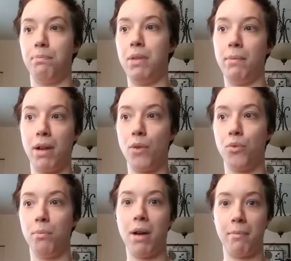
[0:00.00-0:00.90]
be in my
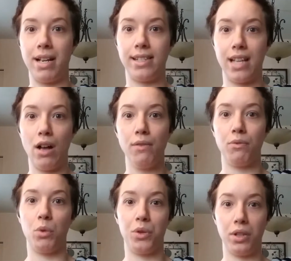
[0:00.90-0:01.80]
room by
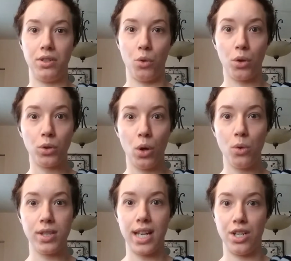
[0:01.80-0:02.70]
myself with the door
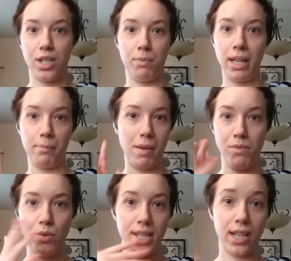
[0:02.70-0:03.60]
closed and just being in my
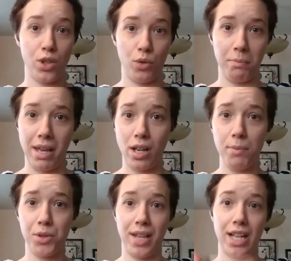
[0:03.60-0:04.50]
music and doing
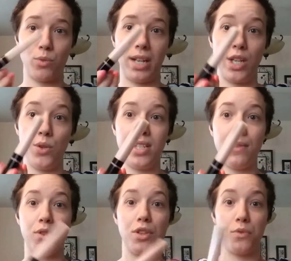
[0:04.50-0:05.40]
makeup. So that's when I used
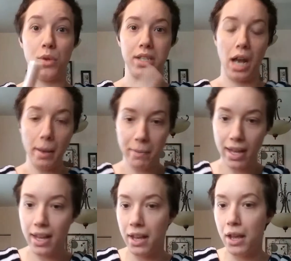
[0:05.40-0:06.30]
it for the first time,
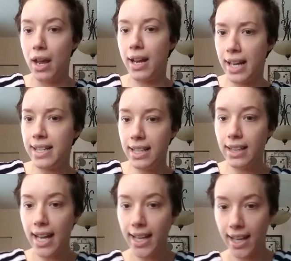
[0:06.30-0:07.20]
and I did
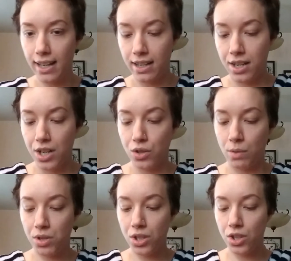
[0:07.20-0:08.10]
like it. So
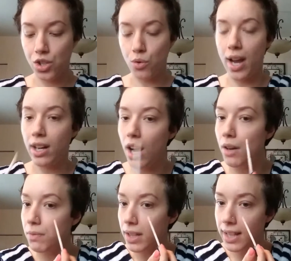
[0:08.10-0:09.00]
I'm just gonna try it
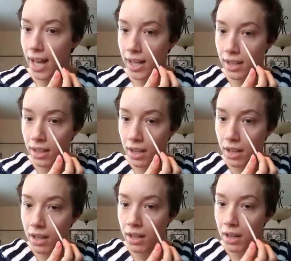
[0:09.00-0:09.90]
off again
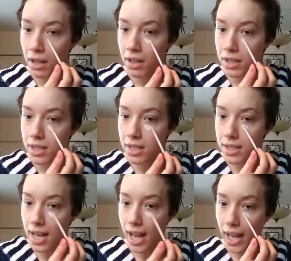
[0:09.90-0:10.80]

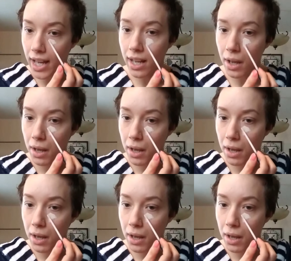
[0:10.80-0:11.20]
today,